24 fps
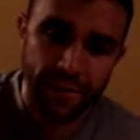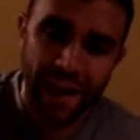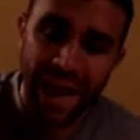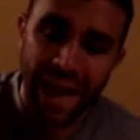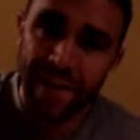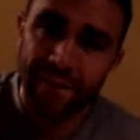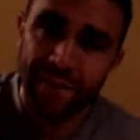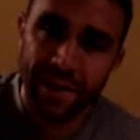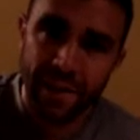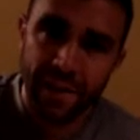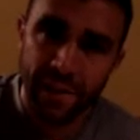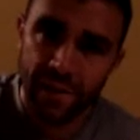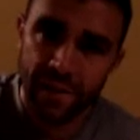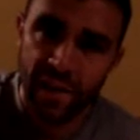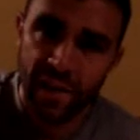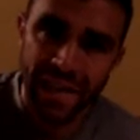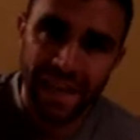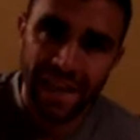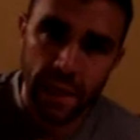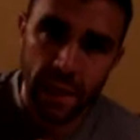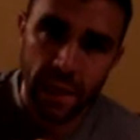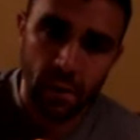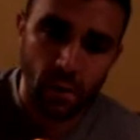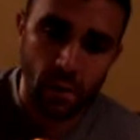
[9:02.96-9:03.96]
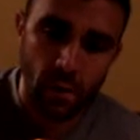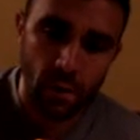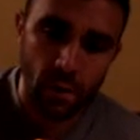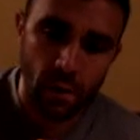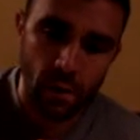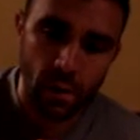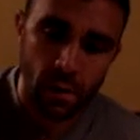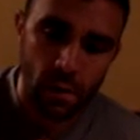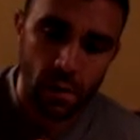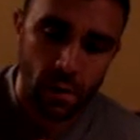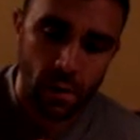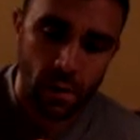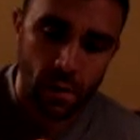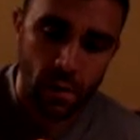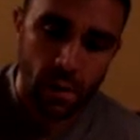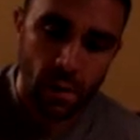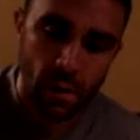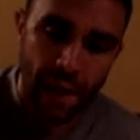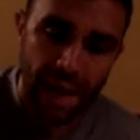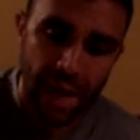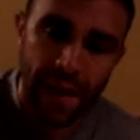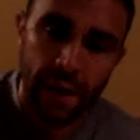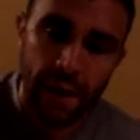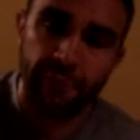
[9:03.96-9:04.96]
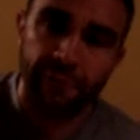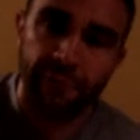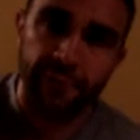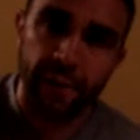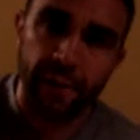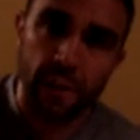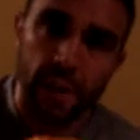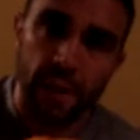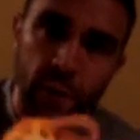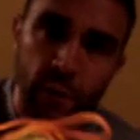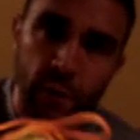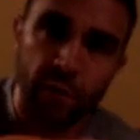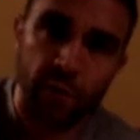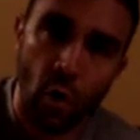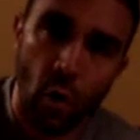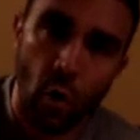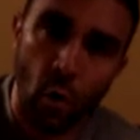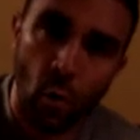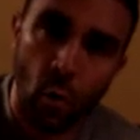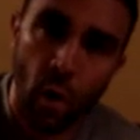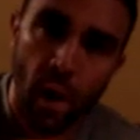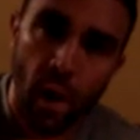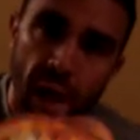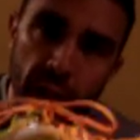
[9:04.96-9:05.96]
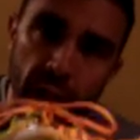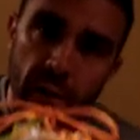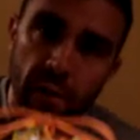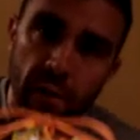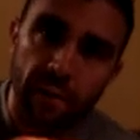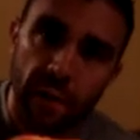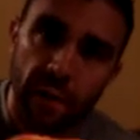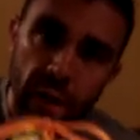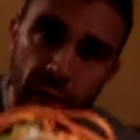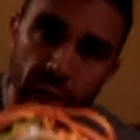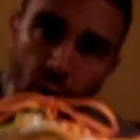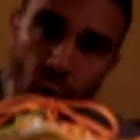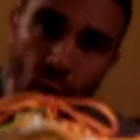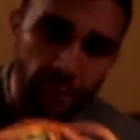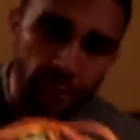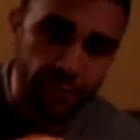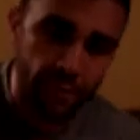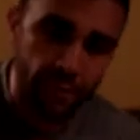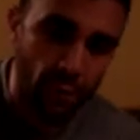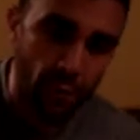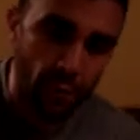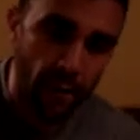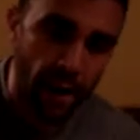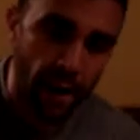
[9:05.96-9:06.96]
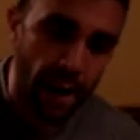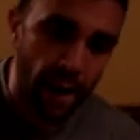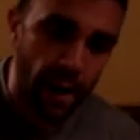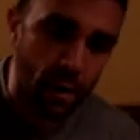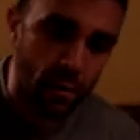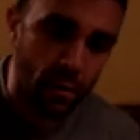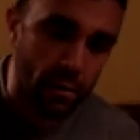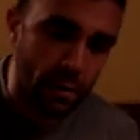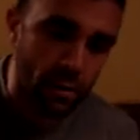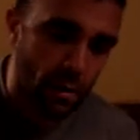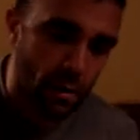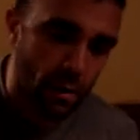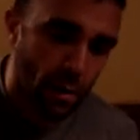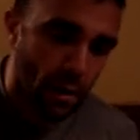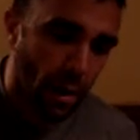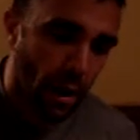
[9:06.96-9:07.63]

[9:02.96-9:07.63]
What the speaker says: of having this heel and feeling so elevated off the ground,